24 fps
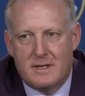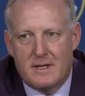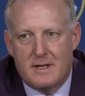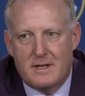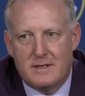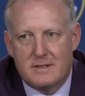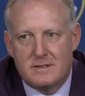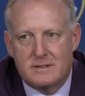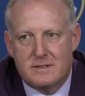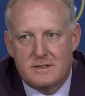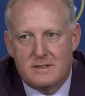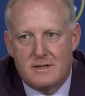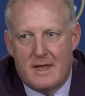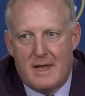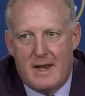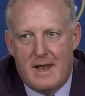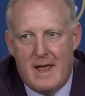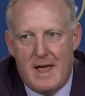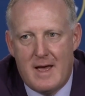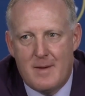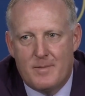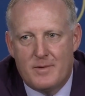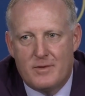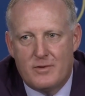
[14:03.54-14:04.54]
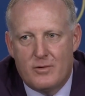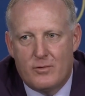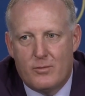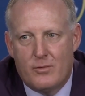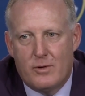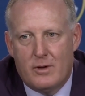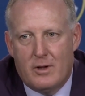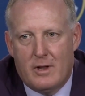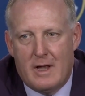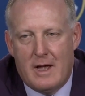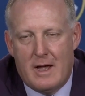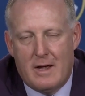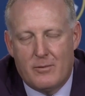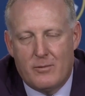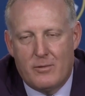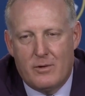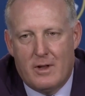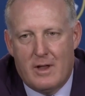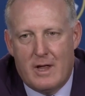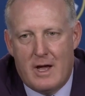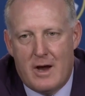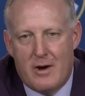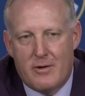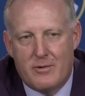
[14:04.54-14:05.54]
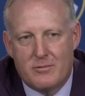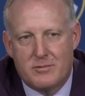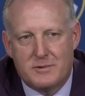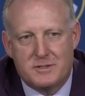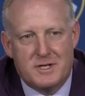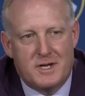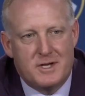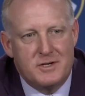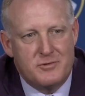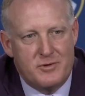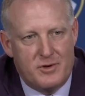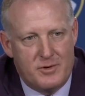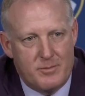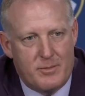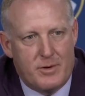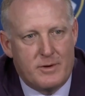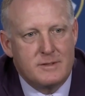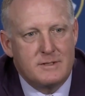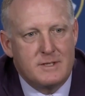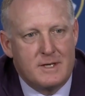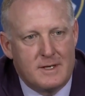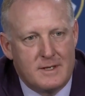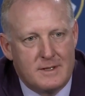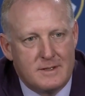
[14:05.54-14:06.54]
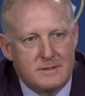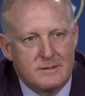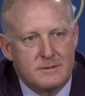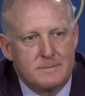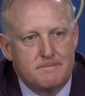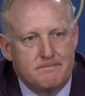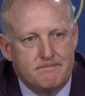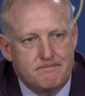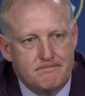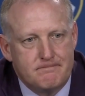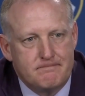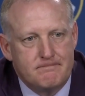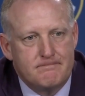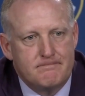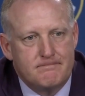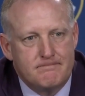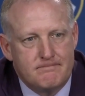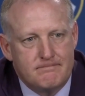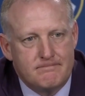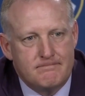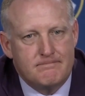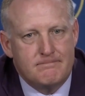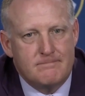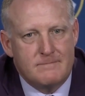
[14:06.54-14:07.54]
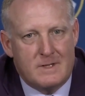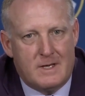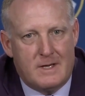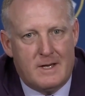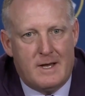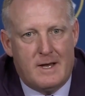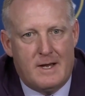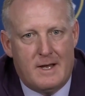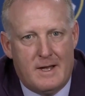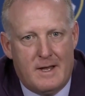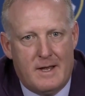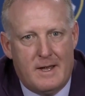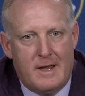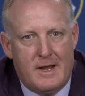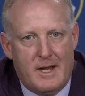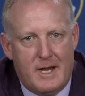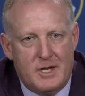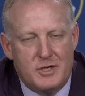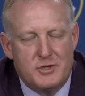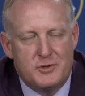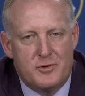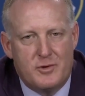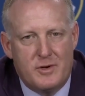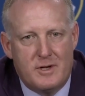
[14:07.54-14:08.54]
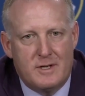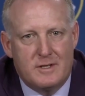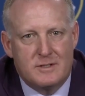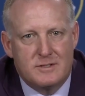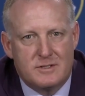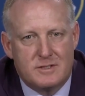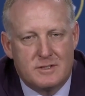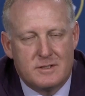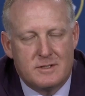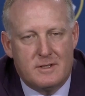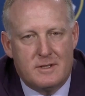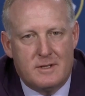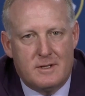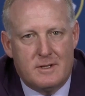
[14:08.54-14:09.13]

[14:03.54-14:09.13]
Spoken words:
things that happened to Will Howard was Adrian Martinez. Adrian's